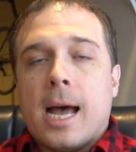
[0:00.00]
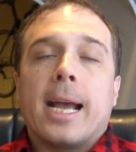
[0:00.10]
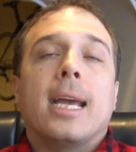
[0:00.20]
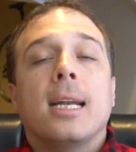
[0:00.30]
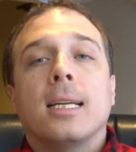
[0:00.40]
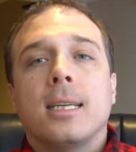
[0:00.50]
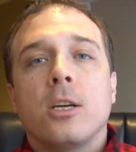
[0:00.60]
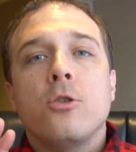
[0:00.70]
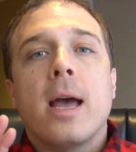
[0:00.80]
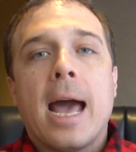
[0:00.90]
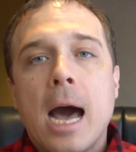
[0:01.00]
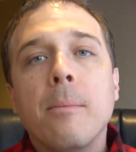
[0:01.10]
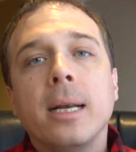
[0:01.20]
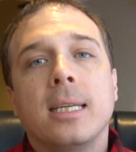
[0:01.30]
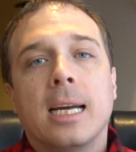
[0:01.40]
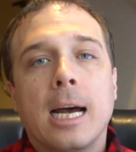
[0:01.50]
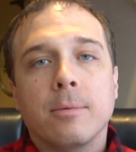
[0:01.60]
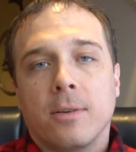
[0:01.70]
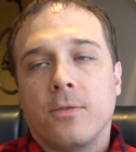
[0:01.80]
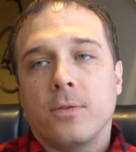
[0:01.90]
I cannot tell you how many
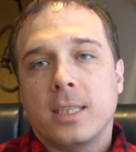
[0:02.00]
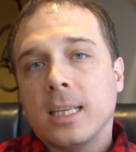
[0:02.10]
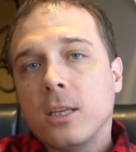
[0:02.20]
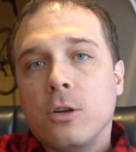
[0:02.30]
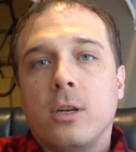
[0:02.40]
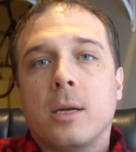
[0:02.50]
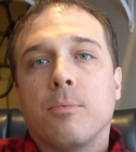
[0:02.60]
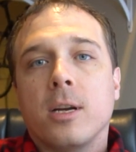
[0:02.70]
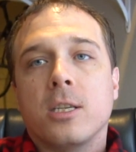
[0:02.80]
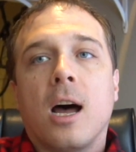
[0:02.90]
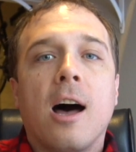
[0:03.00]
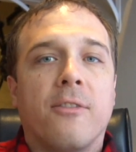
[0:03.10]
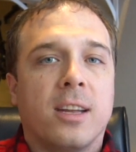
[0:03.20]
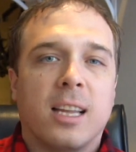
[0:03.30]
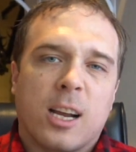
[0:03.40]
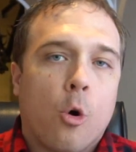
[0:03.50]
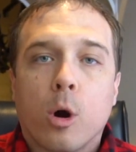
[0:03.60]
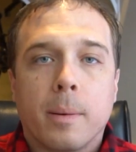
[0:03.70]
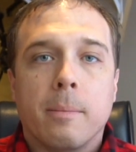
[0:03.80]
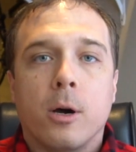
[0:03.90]
times I've sent the Unique Breeze off in like
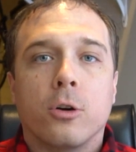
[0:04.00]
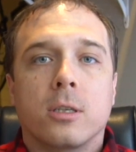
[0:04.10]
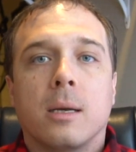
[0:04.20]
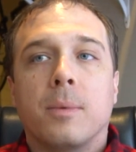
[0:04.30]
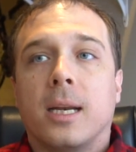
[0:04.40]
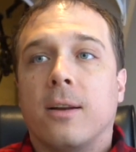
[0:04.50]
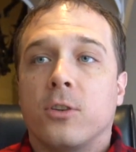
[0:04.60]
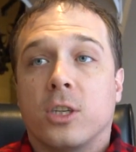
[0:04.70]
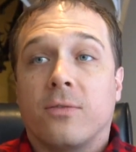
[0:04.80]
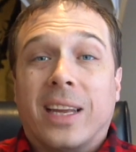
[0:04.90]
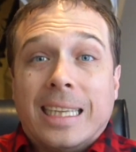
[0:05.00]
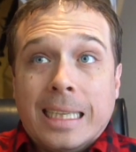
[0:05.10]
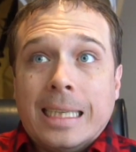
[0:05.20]
orbit mode or something and just like